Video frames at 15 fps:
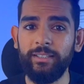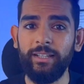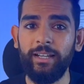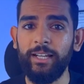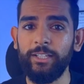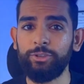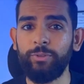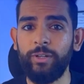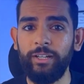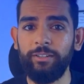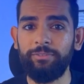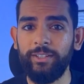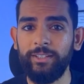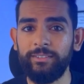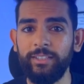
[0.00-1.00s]
last
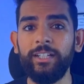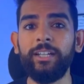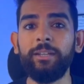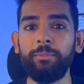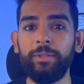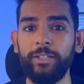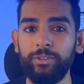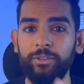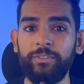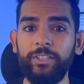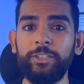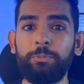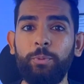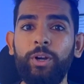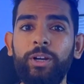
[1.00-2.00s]
25-30 minutes of
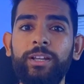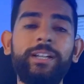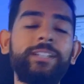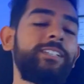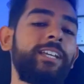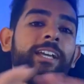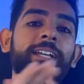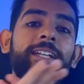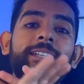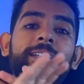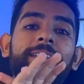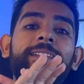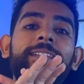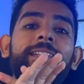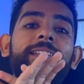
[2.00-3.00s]
this podcast,
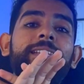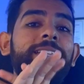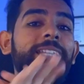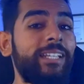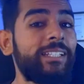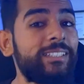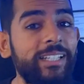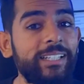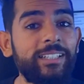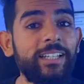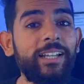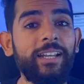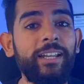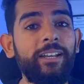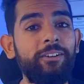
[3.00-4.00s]
these things
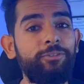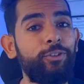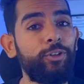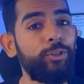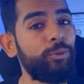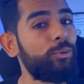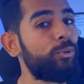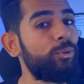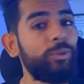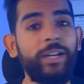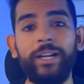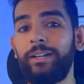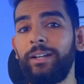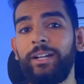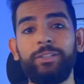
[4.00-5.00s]
are enough for you to
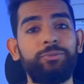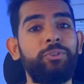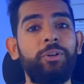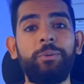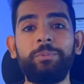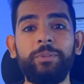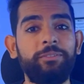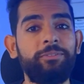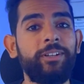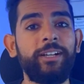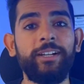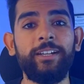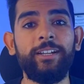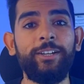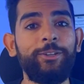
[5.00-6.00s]
get transformed, my
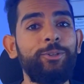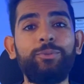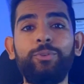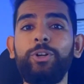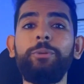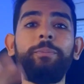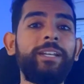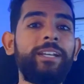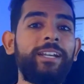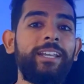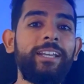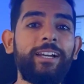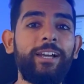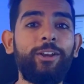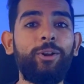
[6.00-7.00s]
friend. You won't be
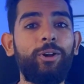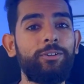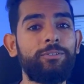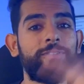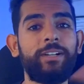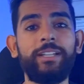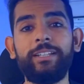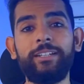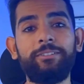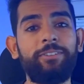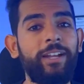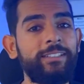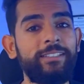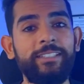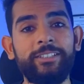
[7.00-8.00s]
needing a lot of other
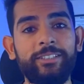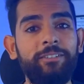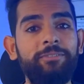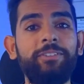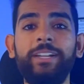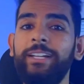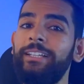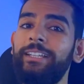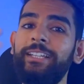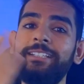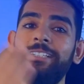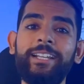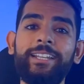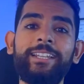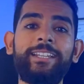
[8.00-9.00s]
fancy stuff.
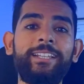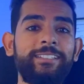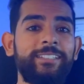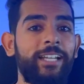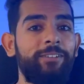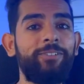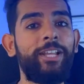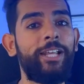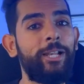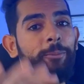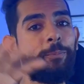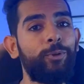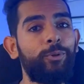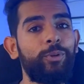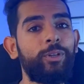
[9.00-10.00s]
These are the things that will
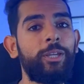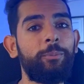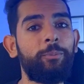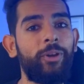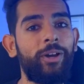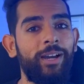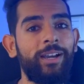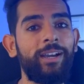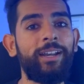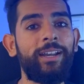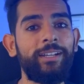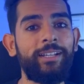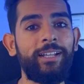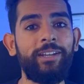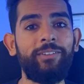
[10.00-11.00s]
help you to keep your hunger
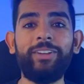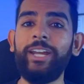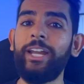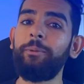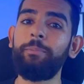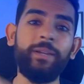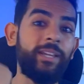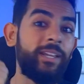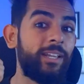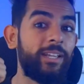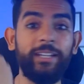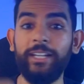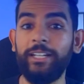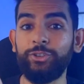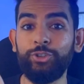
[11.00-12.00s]
and craving at bay,
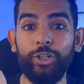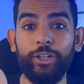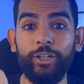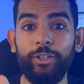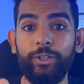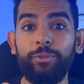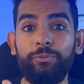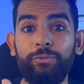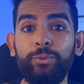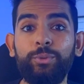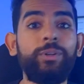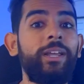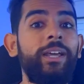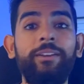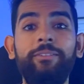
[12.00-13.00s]
enjoy your
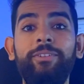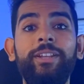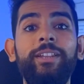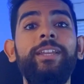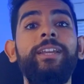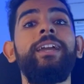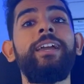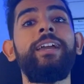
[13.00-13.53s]
food and everything.